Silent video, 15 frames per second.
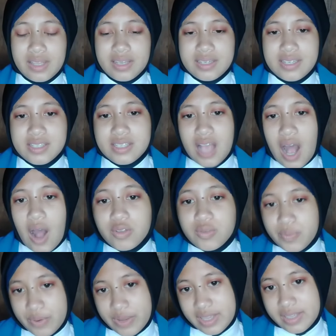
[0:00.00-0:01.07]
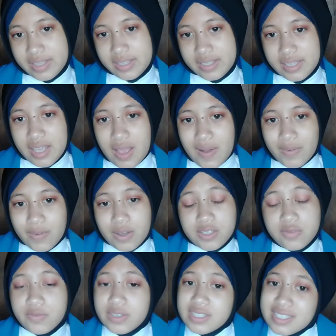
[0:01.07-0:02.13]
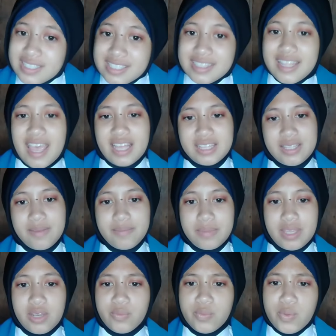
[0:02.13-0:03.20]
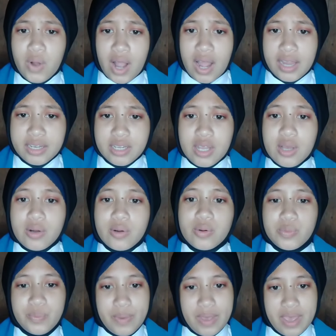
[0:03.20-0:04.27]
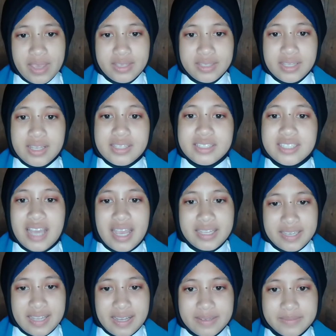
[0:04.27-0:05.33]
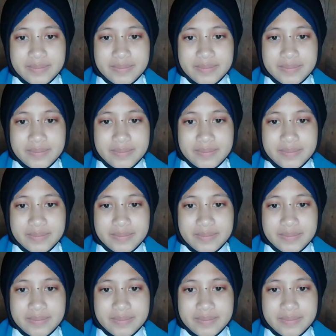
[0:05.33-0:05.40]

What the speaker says: This outbreak was first detected in Wuhan, Hubei, China,